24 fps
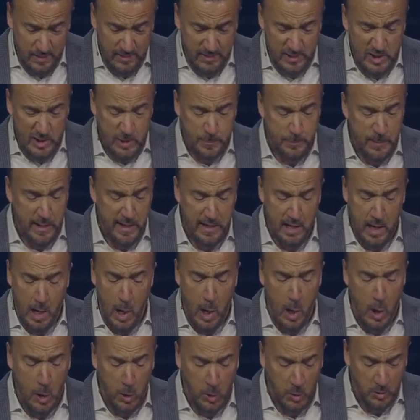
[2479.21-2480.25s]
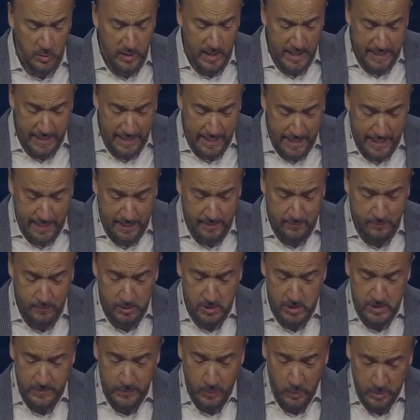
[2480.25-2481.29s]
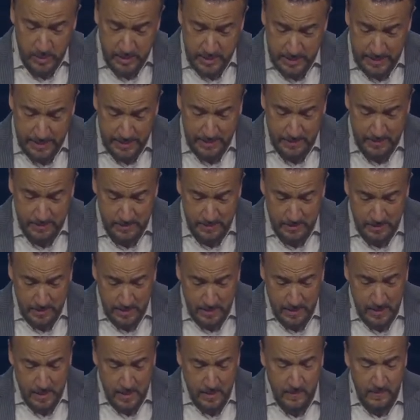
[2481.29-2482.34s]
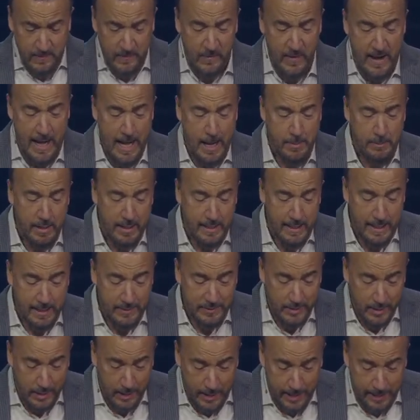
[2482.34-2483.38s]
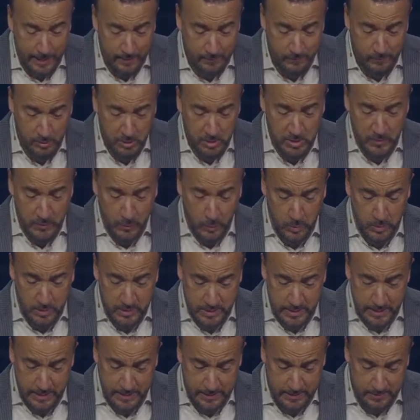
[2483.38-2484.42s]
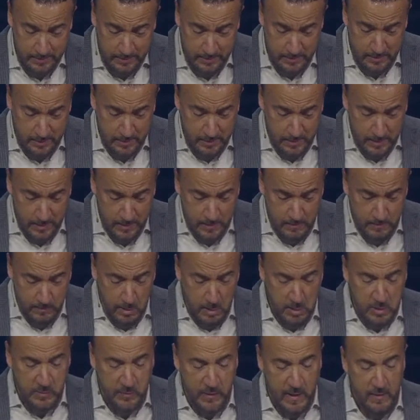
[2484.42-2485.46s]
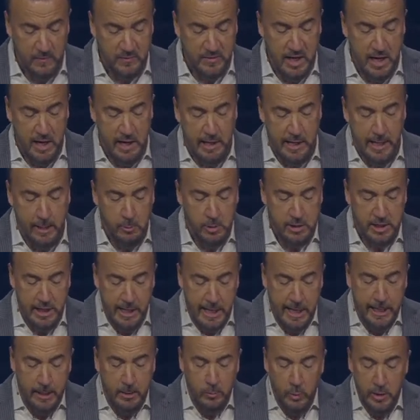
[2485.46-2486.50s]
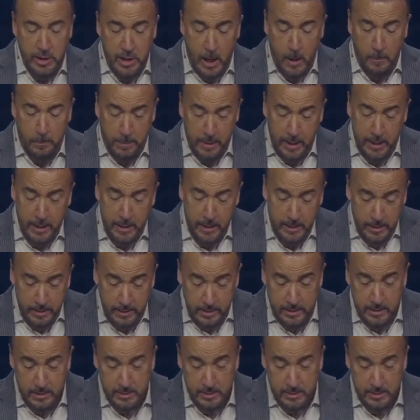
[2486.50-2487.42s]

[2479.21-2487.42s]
Spent all that he had, verse 14. Famine hit the land, verse 14. Verse 15, he was eaten with our pig.